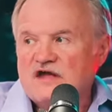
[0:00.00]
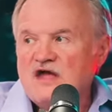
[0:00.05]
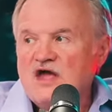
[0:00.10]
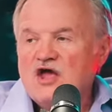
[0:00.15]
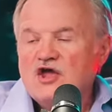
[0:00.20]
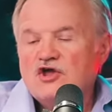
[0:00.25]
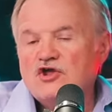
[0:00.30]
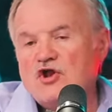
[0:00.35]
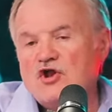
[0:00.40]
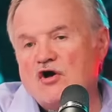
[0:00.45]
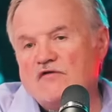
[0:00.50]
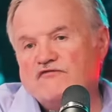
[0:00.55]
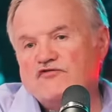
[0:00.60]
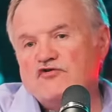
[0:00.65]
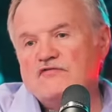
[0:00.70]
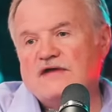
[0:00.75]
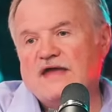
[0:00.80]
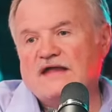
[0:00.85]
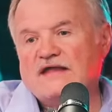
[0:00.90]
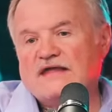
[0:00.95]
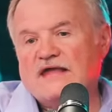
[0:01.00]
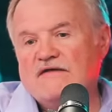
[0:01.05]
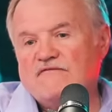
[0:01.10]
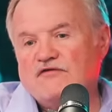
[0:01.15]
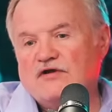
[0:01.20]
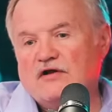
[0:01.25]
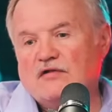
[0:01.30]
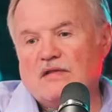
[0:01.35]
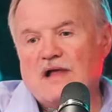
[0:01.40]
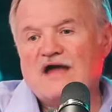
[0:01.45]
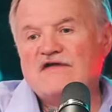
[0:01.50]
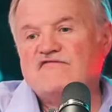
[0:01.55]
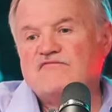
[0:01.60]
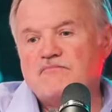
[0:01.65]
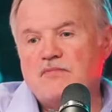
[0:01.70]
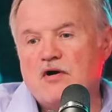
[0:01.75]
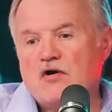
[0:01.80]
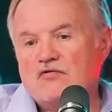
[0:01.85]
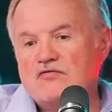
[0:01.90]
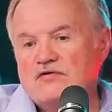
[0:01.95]
You know, if you get given a
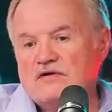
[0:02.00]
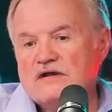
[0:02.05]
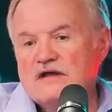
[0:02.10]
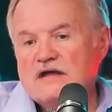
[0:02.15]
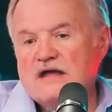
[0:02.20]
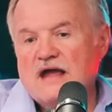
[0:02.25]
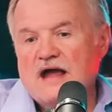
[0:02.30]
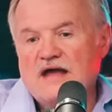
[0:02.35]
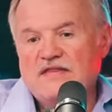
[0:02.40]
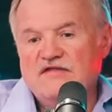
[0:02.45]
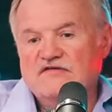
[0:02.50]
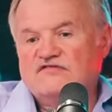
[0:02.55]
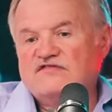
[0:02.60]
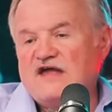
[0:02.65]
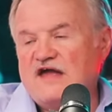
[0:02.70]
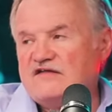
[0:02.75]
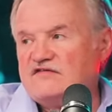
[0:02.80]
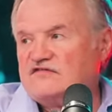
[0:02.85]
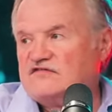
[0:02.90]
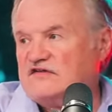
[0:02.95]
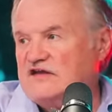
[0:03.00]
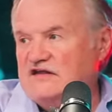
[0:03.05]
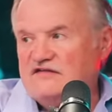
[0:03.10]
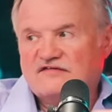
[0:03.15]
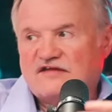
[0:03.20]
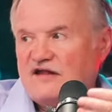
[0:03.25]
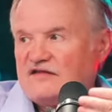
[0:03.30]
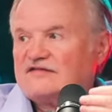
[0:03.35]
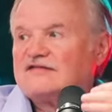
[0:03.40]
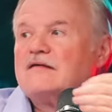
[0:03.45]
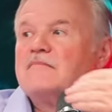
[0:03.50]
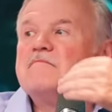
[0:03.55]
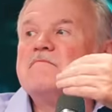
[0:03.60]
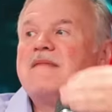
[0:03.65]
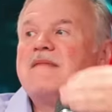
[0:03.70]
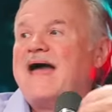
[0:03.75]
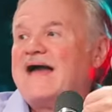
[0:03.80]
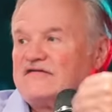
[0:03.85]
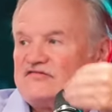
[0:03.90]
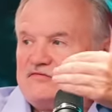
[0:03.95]
lifeboat and there's 10 seats, that's the
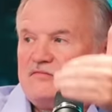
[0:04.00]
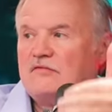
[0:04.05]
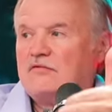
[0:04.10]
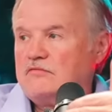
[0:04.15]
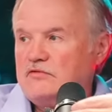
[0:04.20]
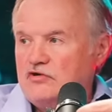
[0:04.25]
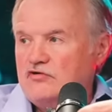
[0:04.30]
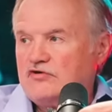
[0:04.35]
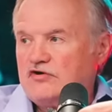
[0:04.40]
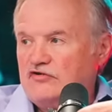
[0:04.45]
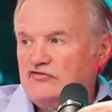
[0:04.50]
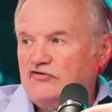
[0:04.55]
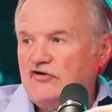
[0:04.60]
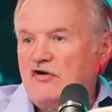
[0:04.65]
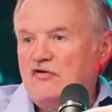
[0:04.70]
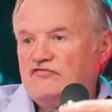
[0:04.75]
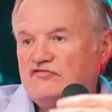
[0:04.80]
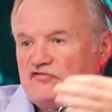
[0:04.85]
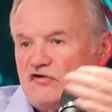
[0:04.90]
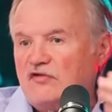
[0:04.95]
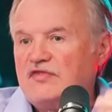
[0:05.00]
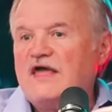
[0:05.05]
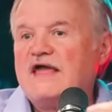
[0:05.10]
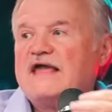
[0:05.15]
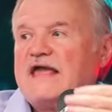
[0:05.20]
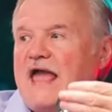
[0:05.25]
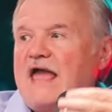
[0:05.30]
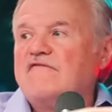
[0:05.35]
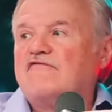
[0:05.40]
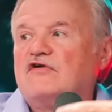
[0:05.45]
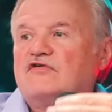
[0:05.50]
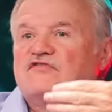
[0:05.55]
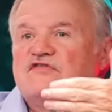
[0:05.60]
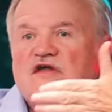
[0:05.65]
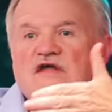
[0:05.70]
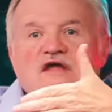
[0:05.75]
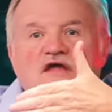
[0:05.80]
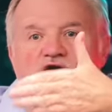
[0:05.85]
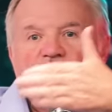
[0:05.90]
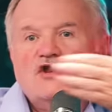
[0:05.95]
maximum you can do. So they gave
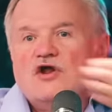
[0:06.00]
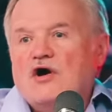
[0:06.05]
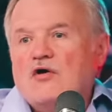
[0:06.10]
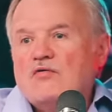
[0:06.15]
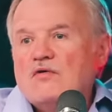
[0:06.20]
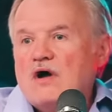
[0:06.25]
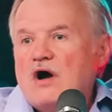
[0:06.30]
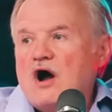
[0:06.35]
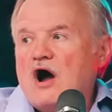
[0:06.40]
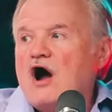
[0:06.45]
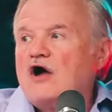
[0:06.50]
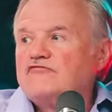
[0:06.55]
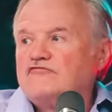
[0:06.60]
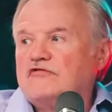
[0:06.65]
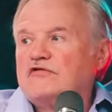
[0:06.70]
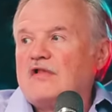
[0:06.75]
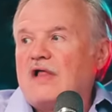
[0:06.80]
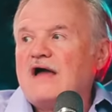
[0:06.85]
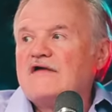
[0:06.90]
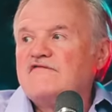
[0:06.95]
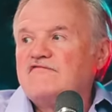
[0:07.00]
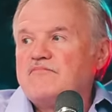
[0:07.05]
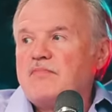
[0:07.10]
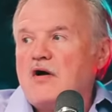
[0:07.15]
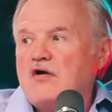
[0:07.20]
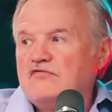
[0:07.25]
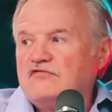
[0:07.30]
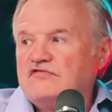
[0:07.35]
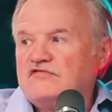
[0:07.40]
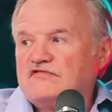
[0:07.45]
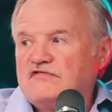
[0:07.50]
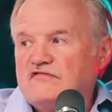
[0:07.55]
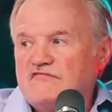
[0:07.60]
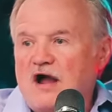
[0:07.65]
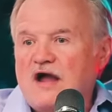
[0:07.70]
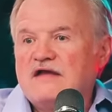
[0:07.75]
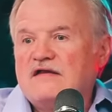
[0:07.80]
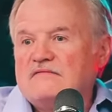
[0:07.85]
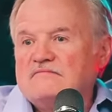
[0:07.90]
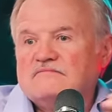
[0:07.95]
us, you know, 100 lifeboats,
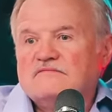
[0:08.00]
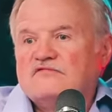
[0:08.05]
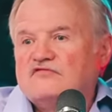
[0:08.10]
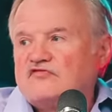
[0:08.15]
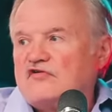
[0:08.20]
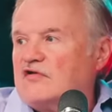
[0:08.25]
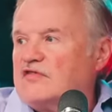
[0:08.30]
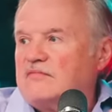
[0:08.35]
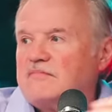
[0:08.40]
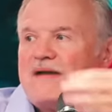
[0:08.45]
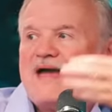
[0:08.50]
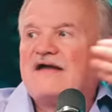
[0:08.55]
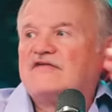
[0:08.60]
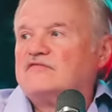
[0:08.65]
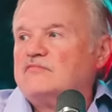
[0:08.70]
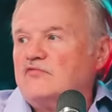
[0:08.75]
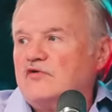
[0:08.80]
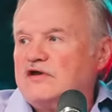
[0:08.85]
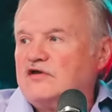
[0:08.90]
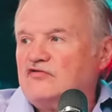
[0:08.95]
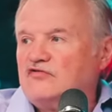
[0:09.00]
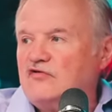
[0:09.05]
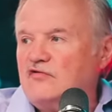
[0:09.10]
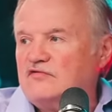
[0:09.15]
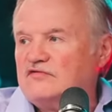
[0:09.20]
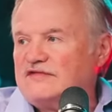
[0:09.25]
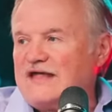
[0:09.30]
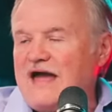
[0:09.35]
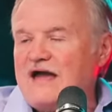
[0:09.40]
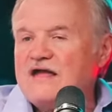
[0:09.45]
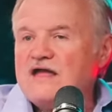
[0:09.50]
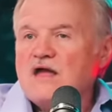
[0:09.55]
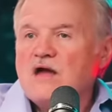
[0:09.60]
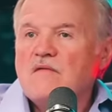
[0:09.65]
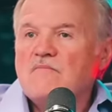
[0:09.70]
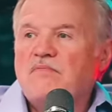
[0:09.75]
right? And so the maximum we can do is that.